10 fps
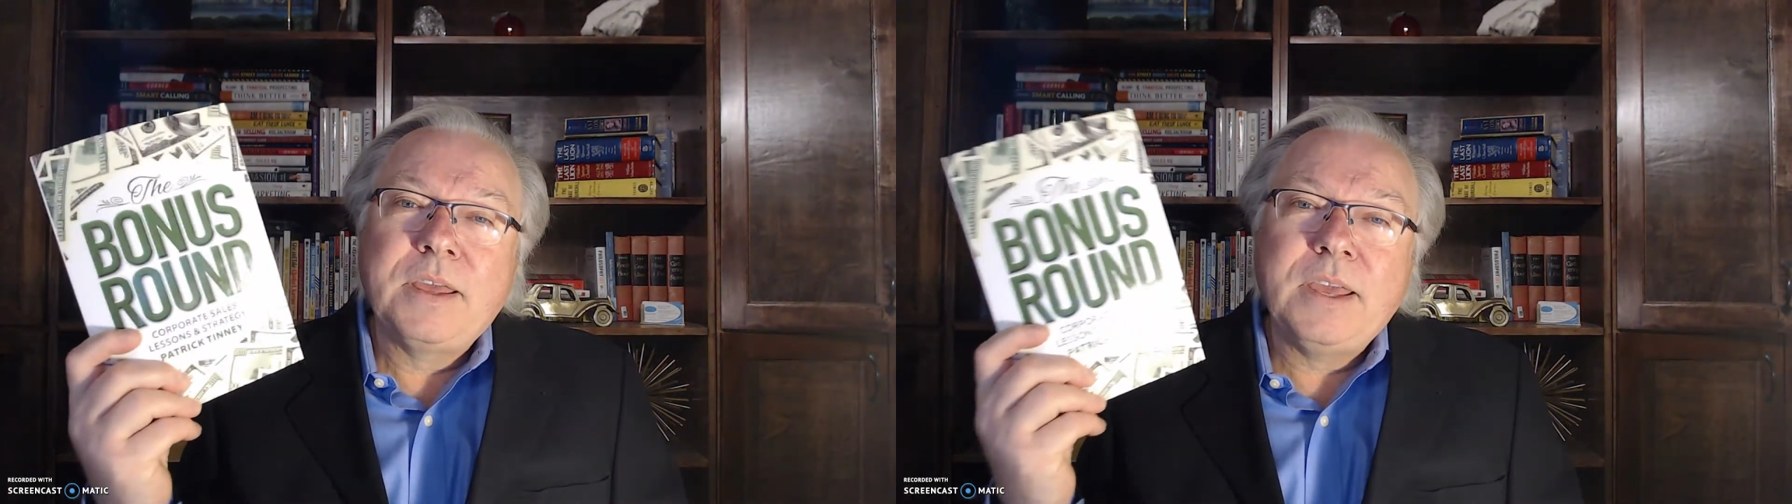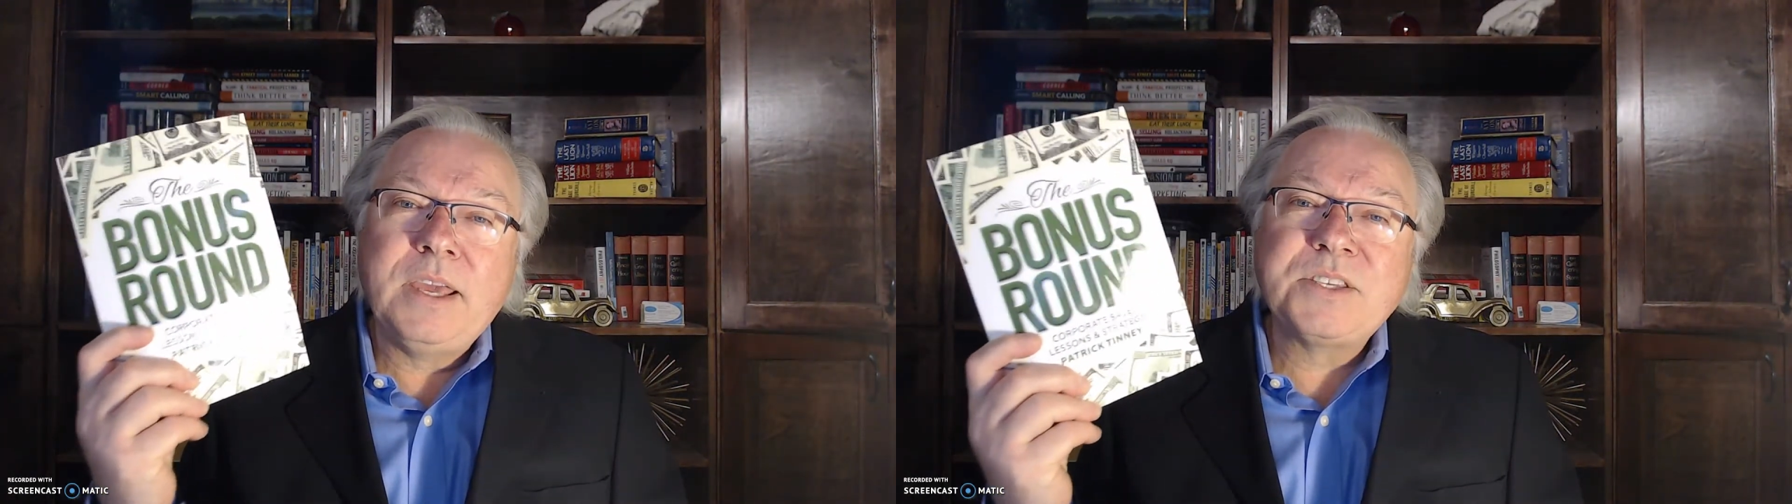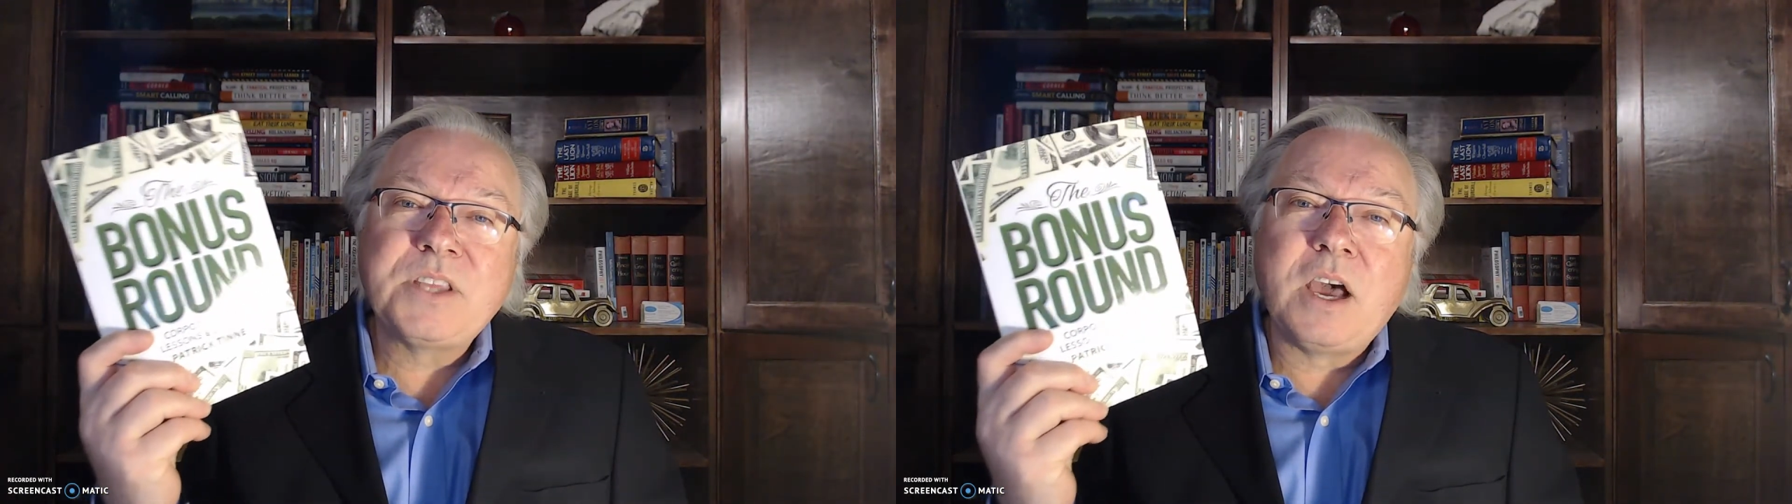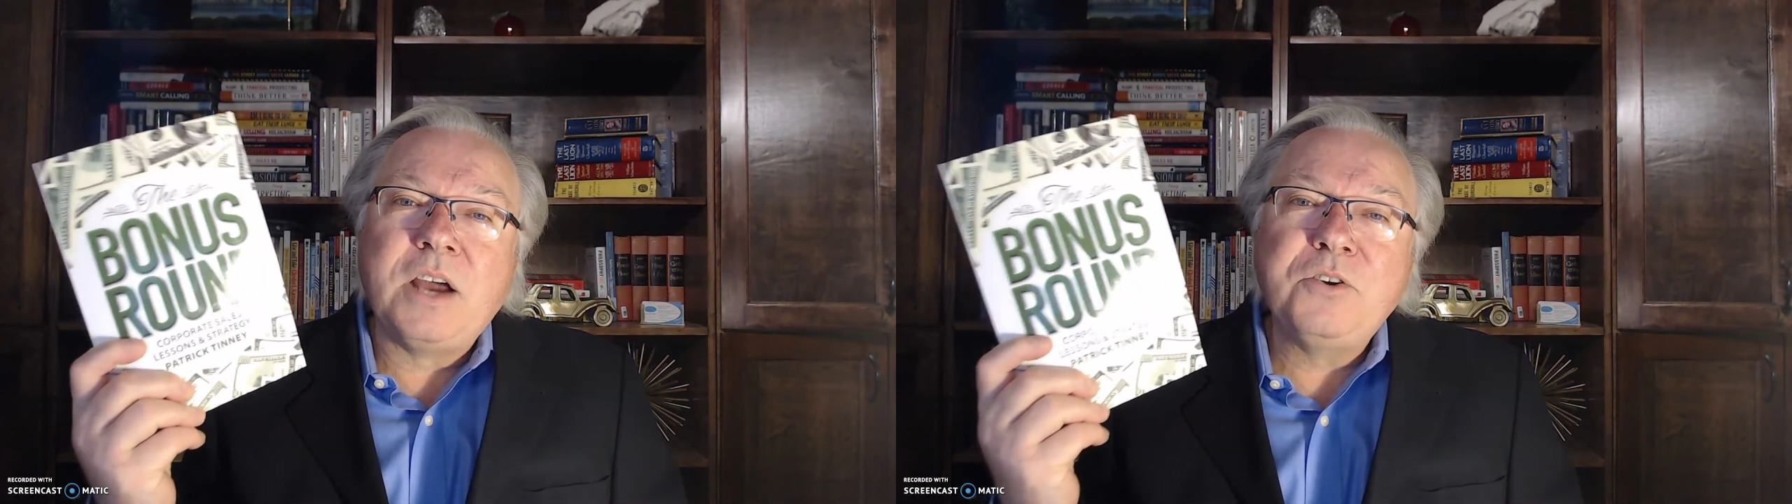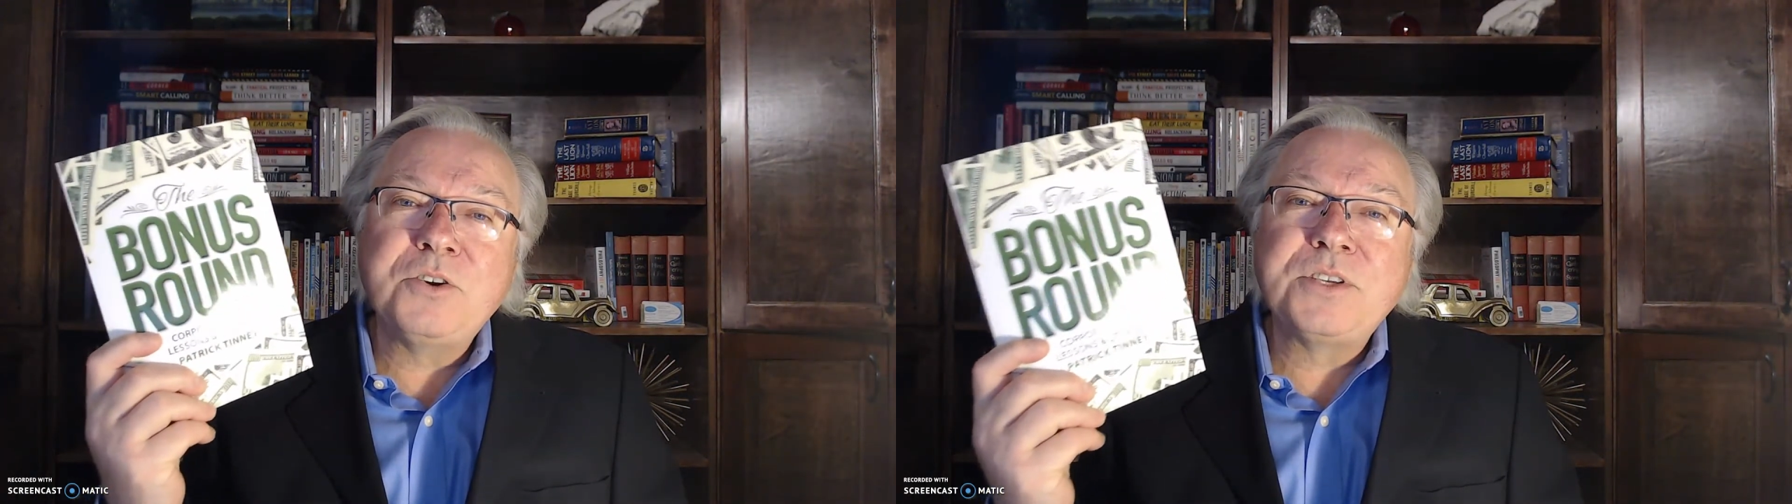is to
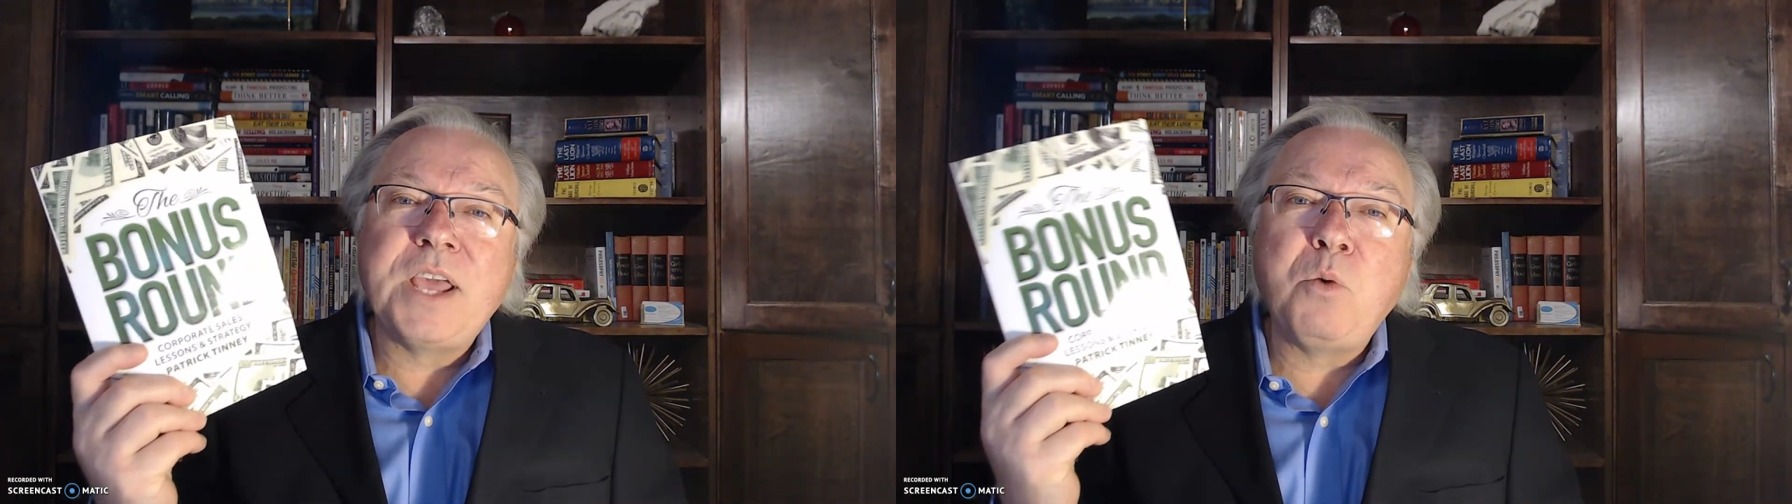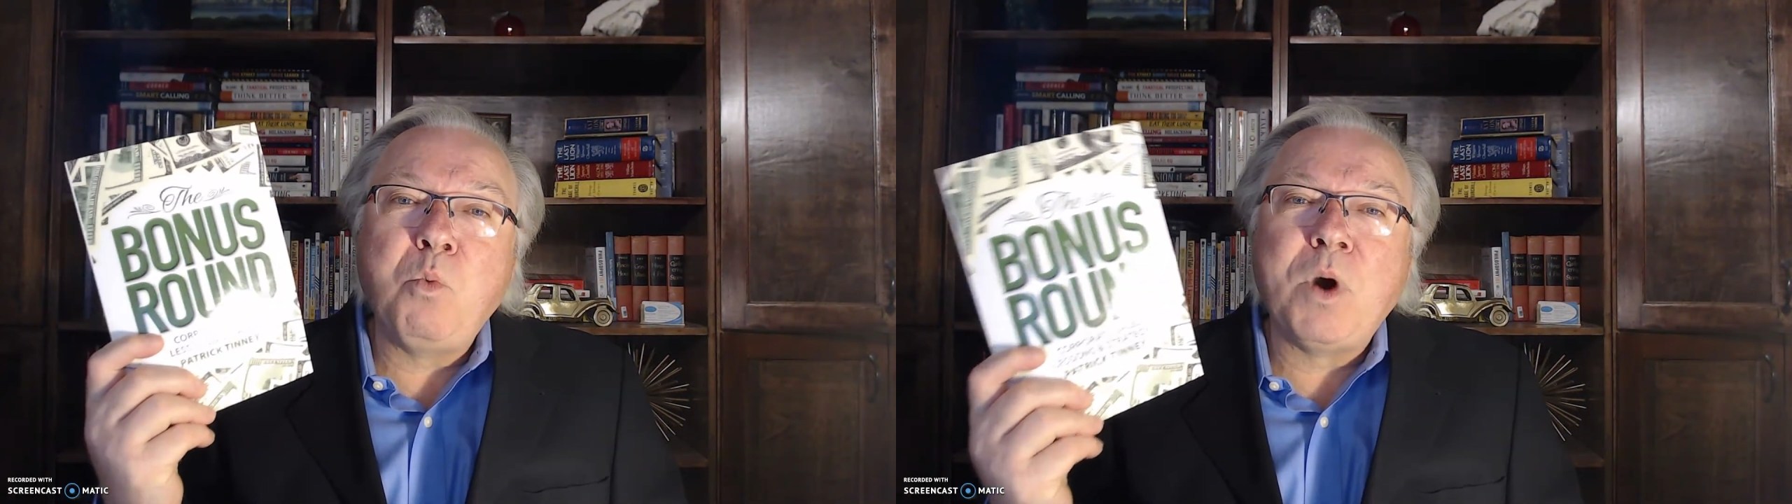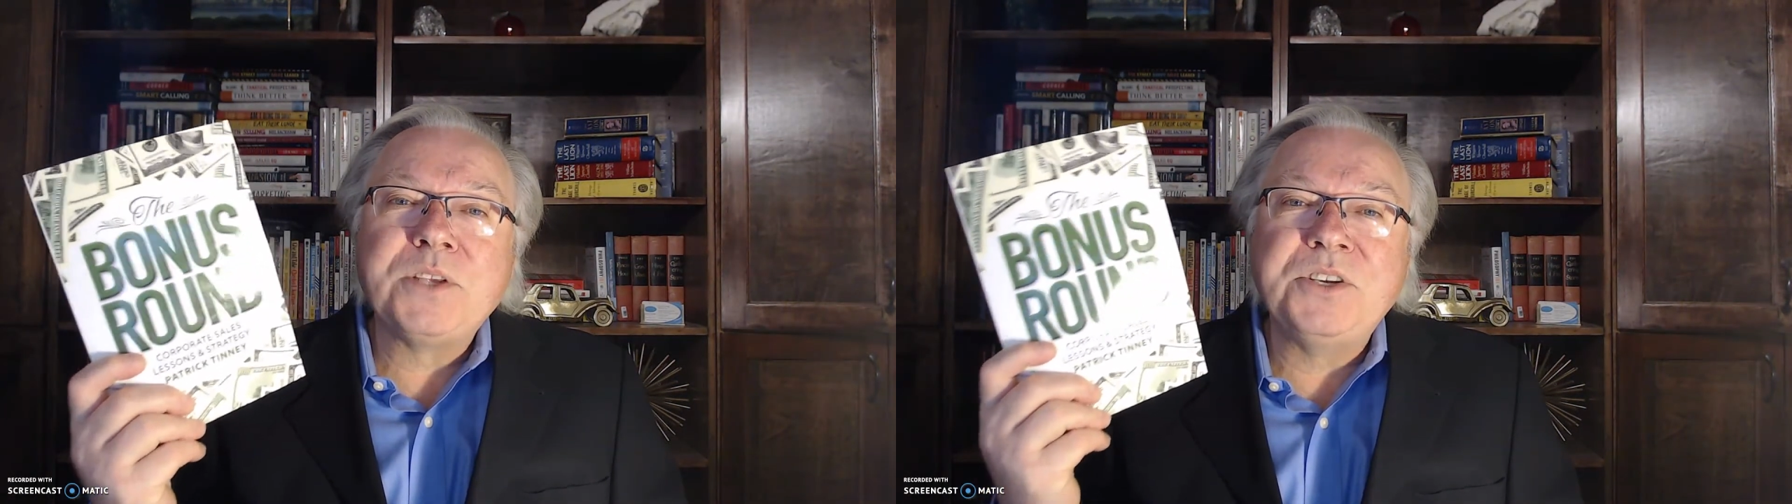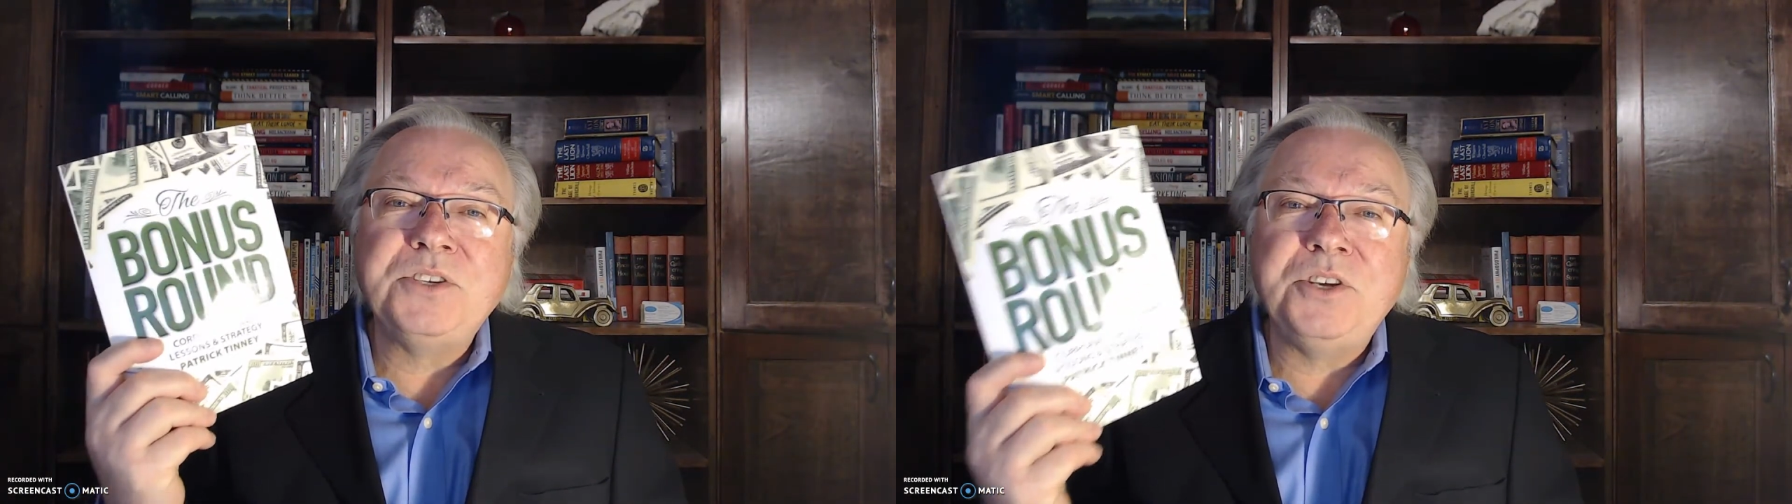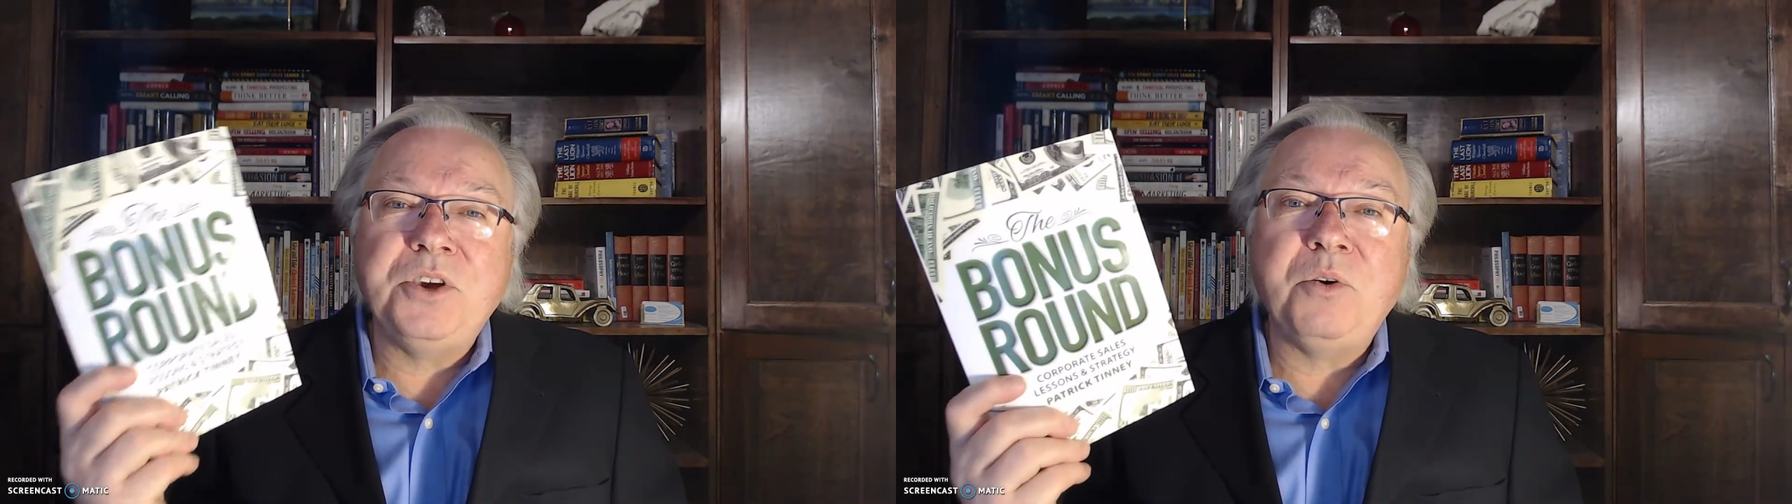understand what to
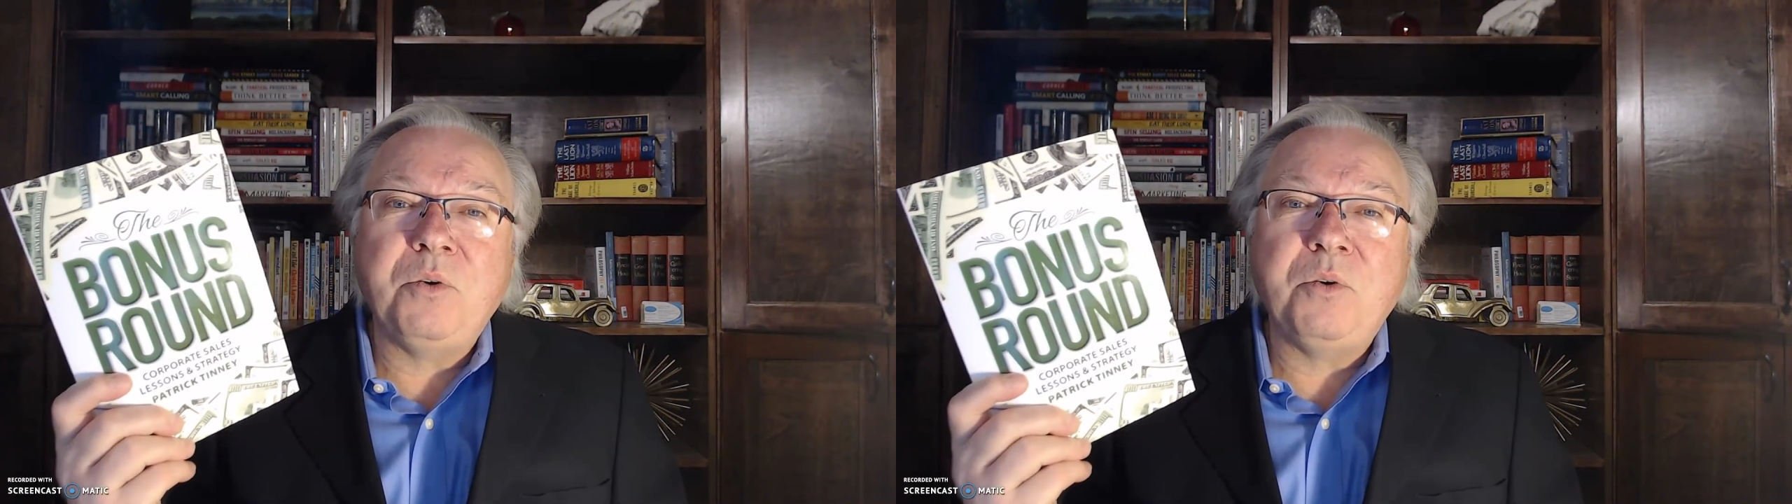do.